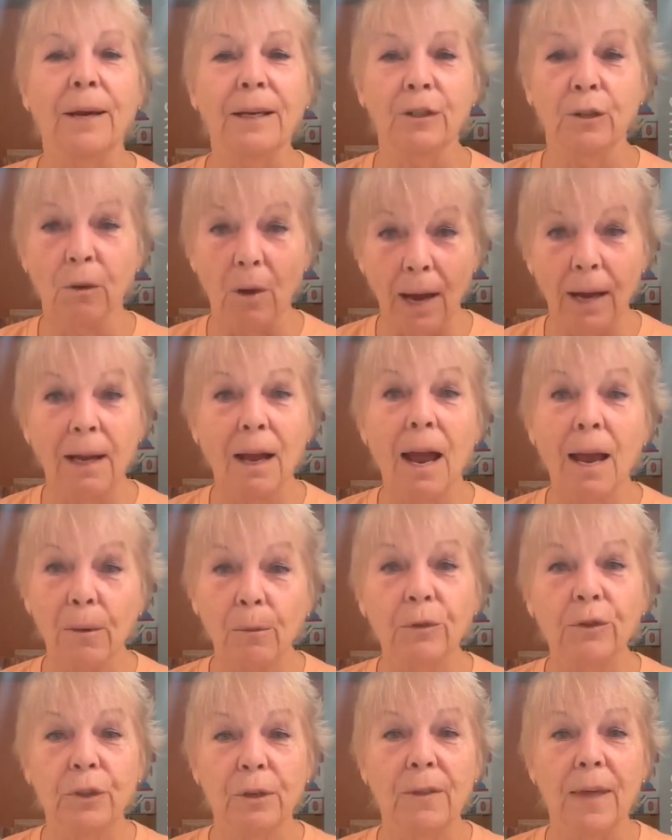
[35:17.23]
So I
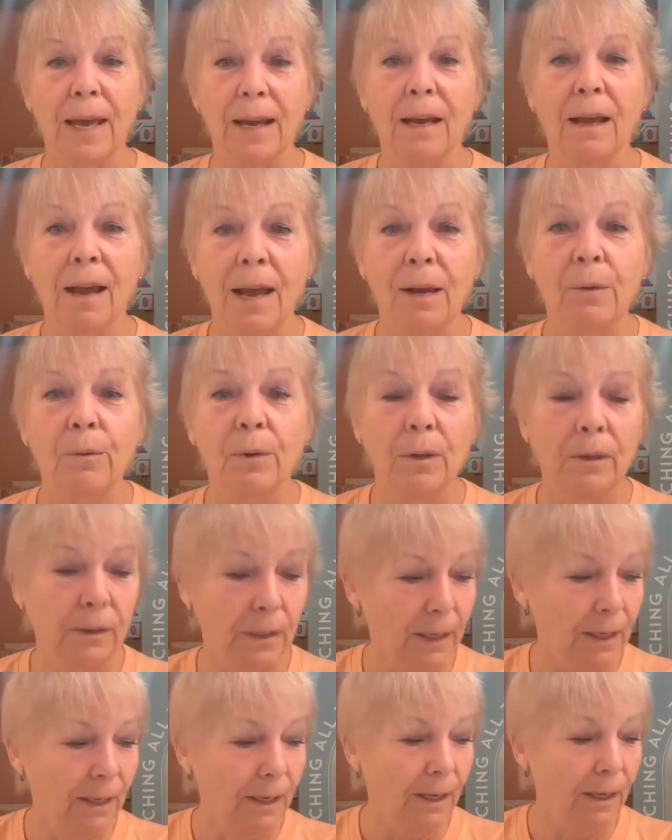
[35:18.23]
will do that. I will
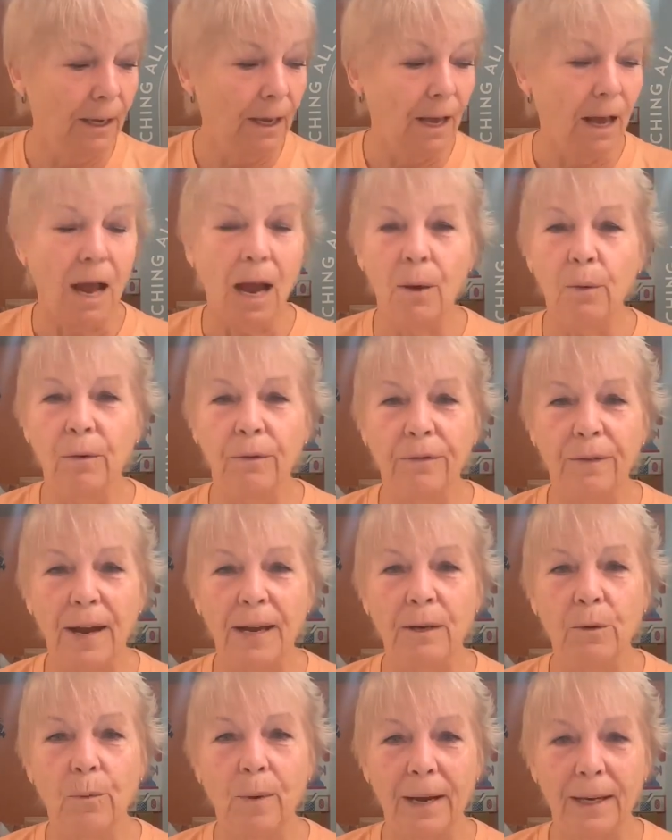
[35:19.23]

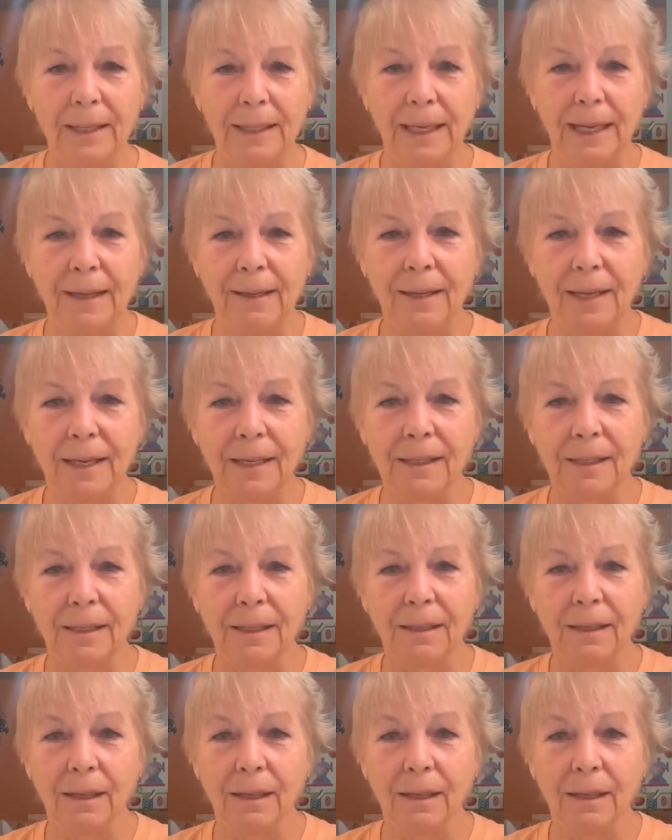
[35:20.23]
find a way to get these